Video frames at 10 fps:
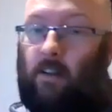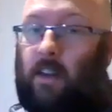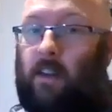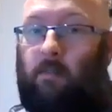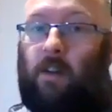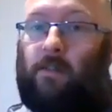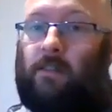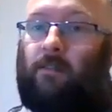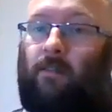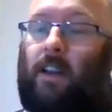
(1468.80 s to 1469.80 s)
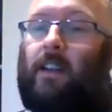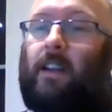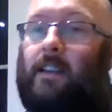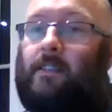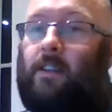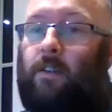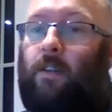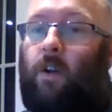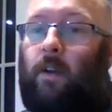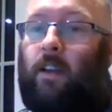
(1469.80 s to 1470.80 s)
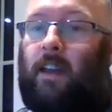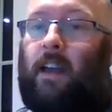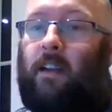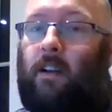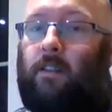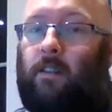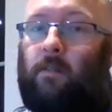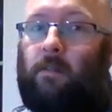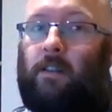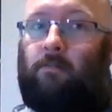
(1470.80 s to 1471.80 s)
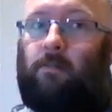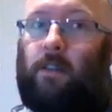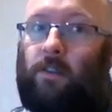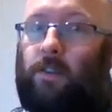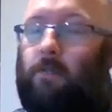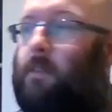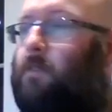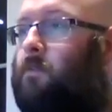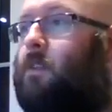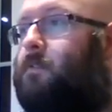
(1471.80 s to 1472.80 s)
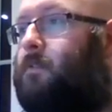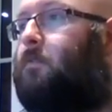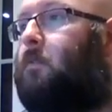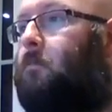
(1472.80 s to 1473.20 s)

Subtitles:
and I'll keep posting regularly so you know when I can and can't do it, but it should be for most of